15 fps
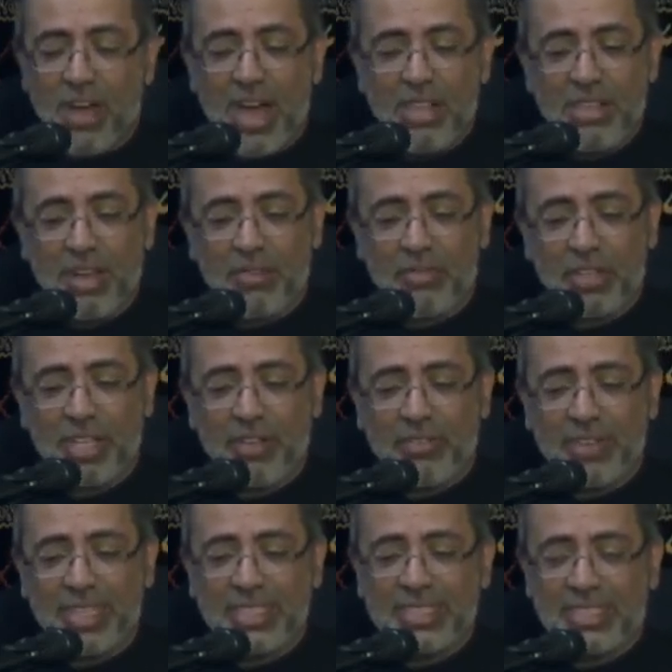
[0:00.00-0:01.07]
father for the
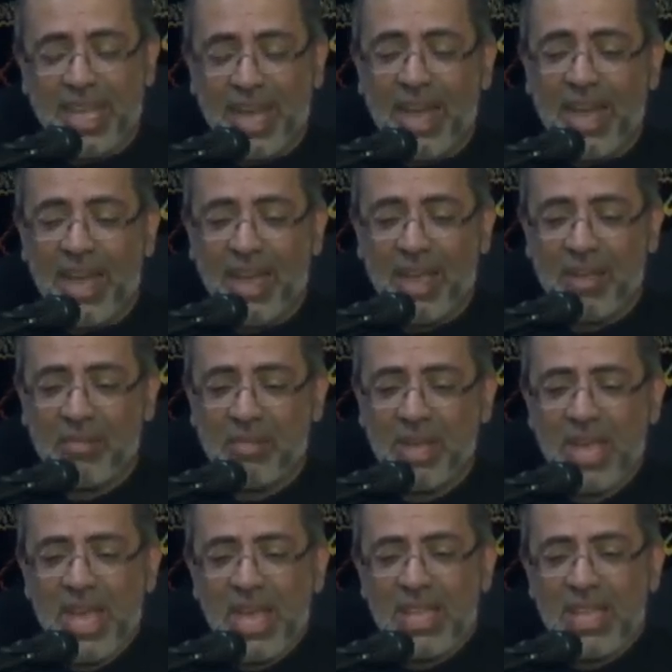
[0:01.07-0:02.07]
first time.